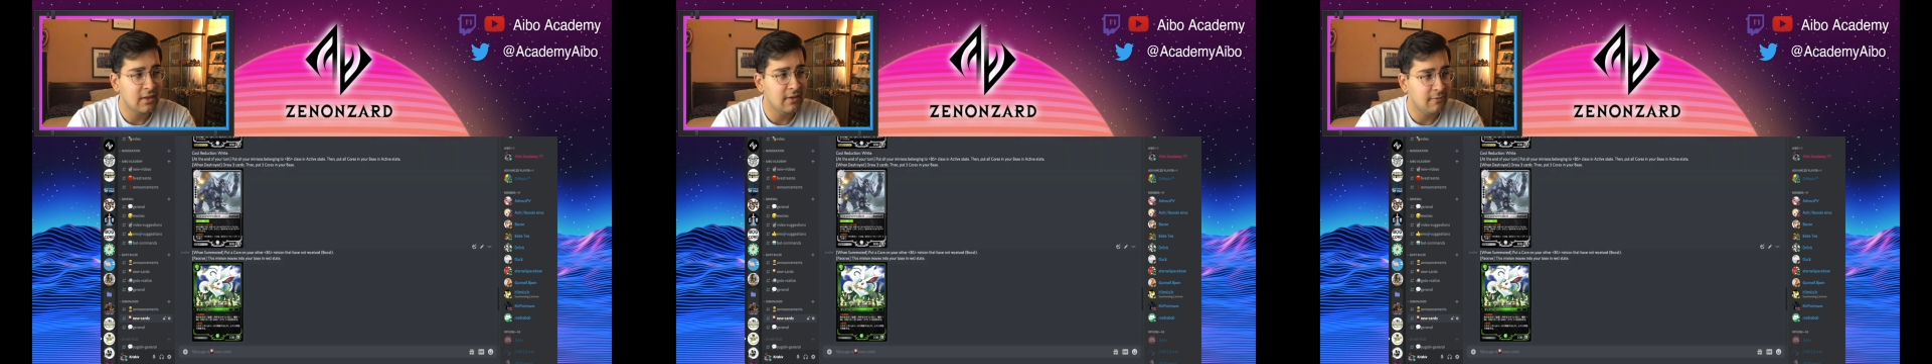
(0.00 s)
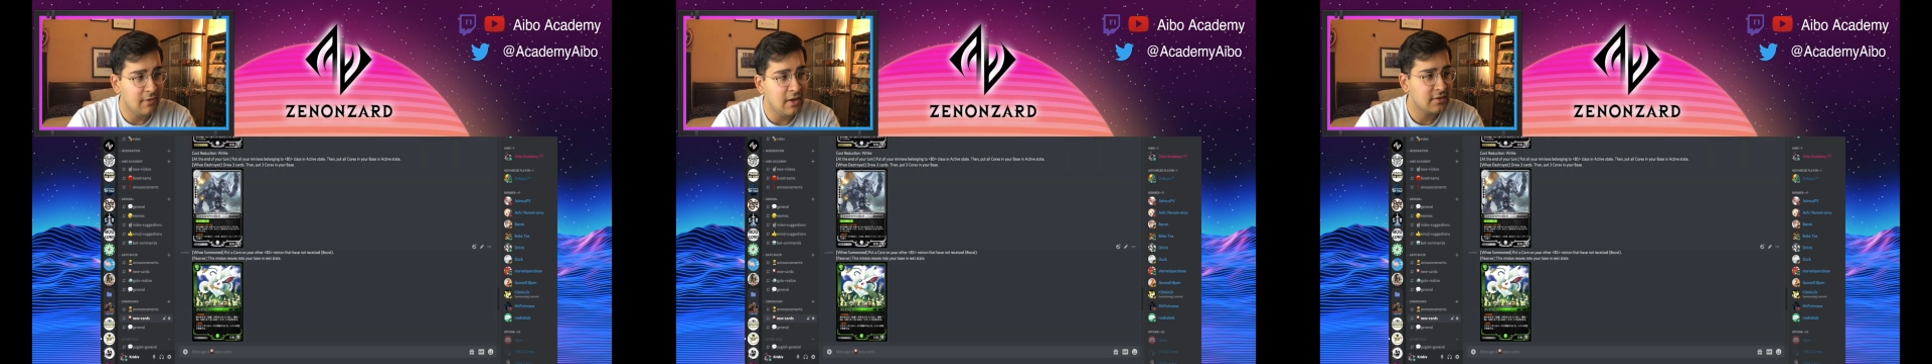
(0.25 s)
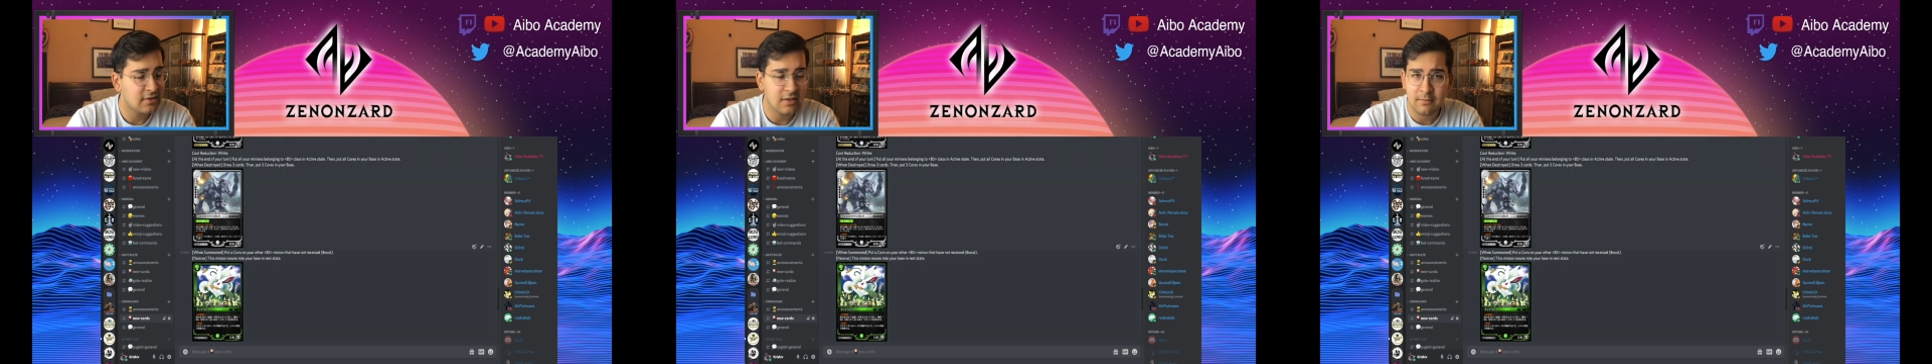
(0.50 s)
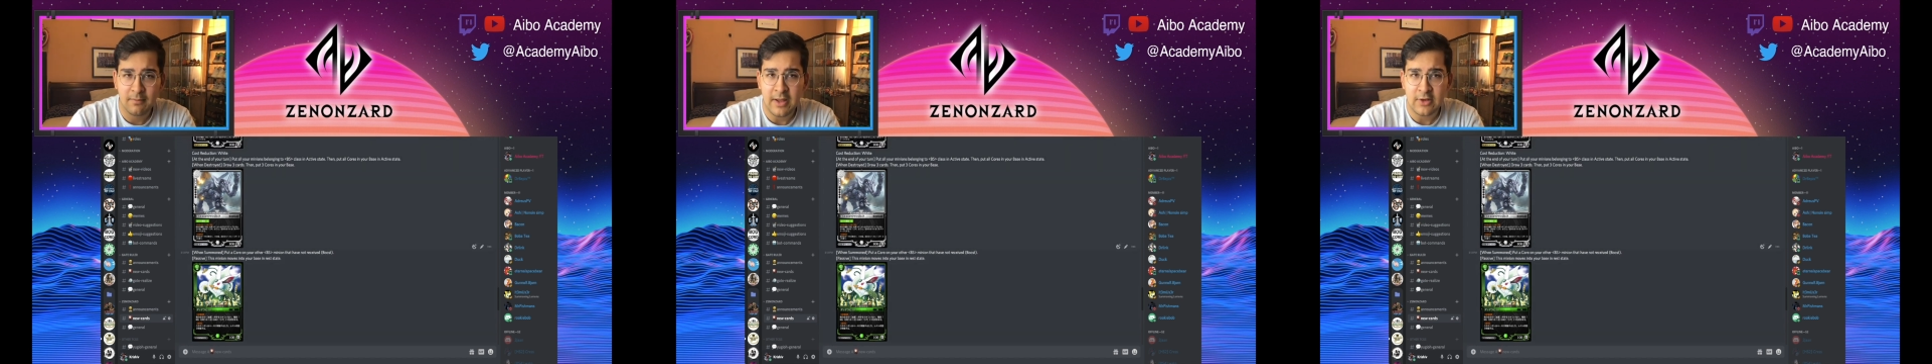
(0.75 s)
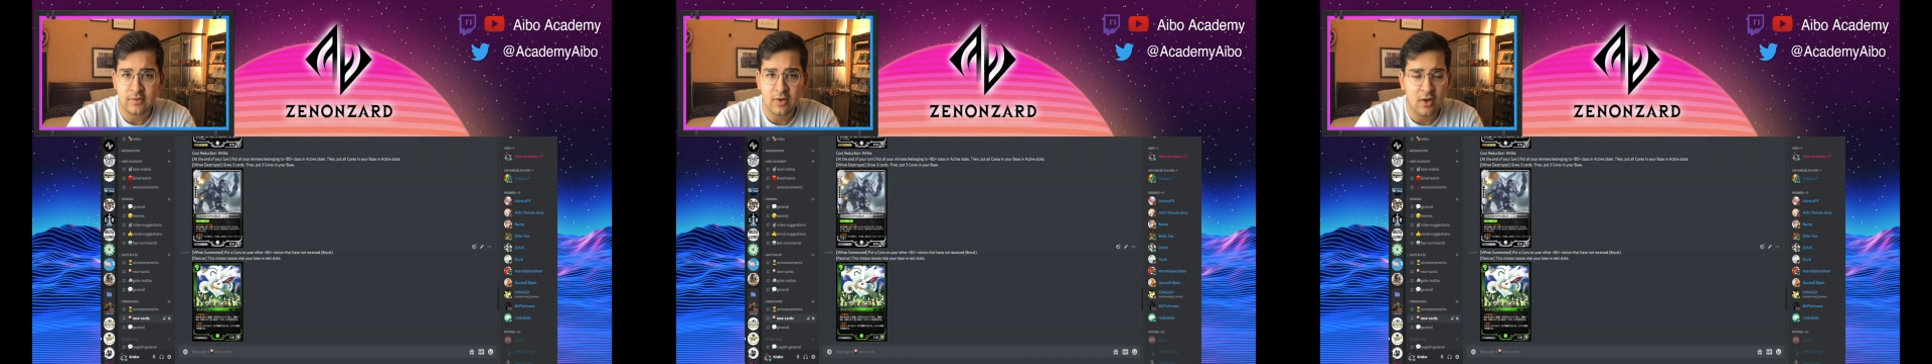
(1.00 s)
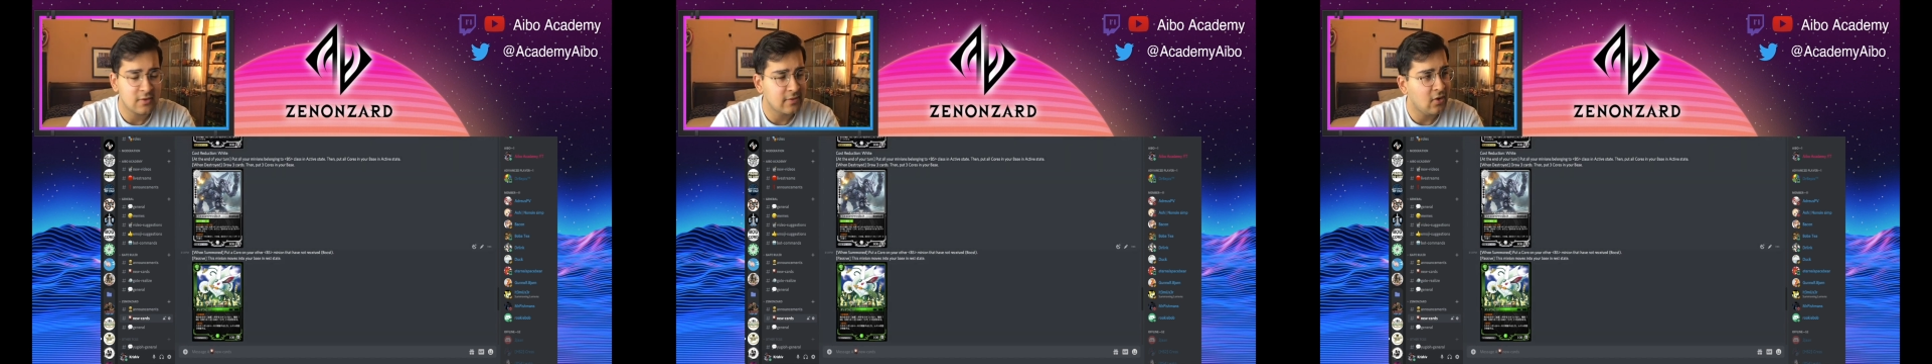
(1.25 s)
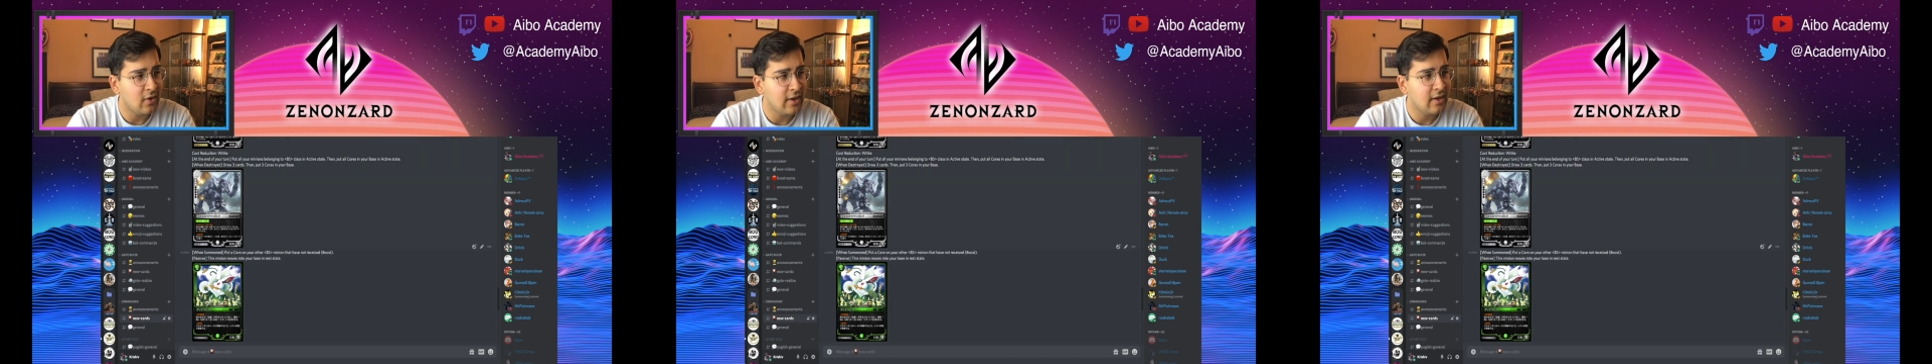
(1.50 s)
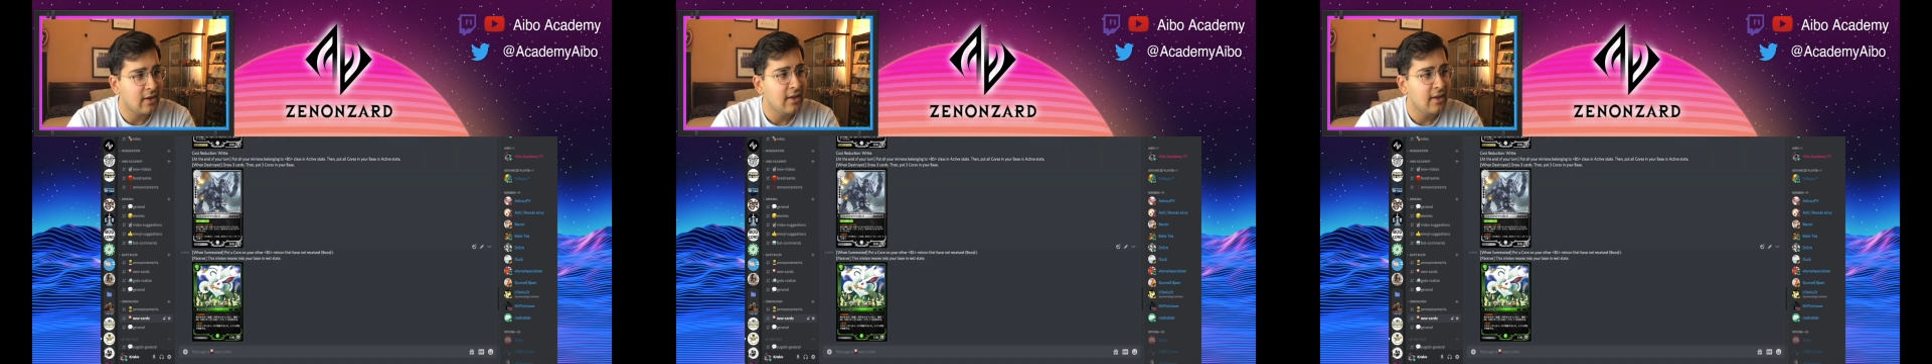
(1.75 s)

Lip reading: the first little batch of cards we got here